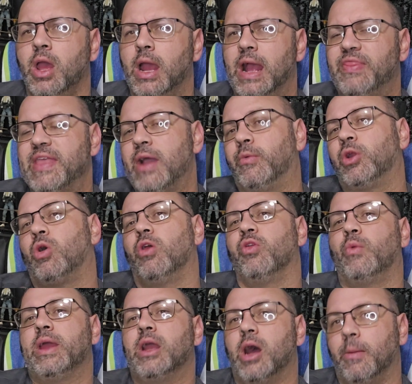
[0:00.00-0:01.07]
And that went all the
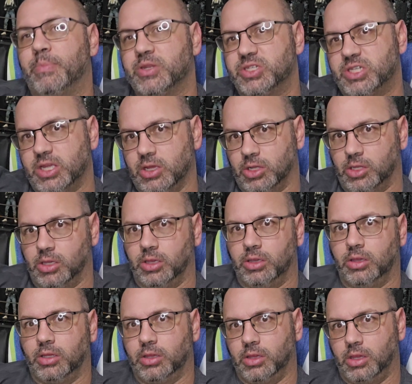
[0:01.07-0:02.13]
way up until...